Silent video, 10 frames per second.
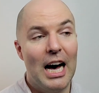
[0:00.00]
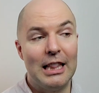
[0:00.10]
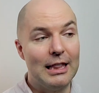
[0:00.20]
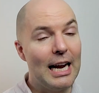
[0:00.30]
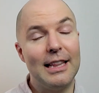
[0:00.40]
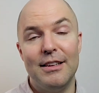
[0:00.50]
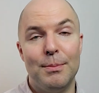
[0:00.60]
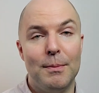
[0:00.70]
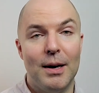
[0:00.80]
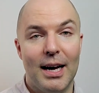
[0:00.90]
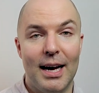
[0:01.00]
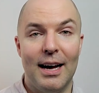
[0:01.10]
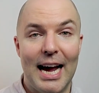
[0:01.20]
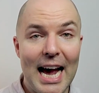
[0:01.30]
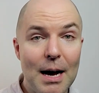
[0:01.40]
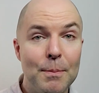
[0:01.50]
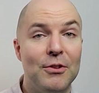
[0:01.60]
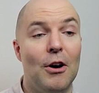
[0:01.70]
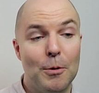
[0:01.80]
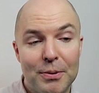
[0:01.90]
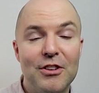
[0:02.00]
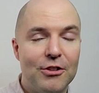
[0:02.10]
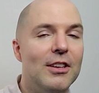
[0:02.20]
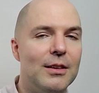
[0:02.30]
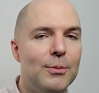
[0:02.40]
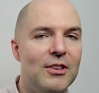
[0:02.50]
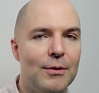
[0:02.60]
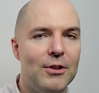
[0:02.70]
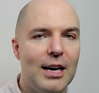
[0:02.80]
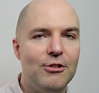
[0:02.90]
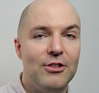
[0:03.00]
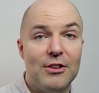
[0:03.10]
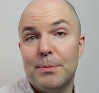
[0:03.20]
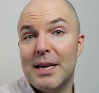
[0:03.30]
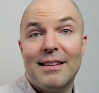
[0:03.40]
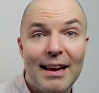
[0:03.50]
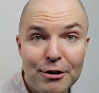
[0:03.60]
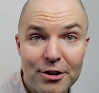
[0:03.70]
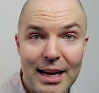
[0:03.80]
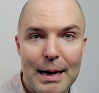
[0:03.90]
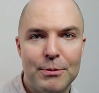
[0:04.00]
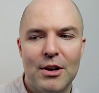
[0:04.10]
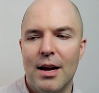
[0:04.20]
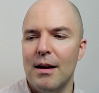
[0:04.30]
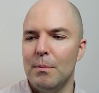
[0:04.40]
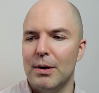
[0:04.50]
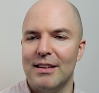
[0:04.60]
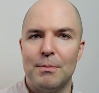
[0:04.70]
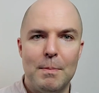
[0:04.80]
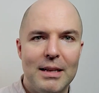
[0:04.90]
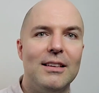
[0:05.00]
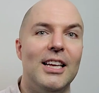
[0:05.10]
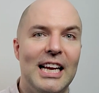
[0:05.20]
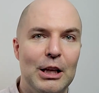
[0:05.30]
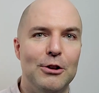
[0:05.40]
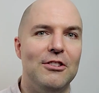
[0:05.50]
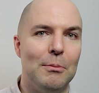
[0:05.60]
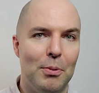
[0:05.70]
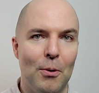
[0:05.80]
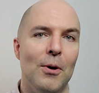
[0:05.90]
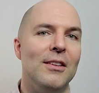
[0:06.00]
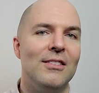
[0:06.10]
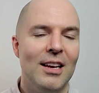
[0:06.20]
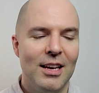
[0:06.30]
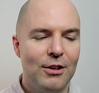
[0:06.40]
A lot of these apps are positioning themselves not just as meditation apps, but as mental health supports.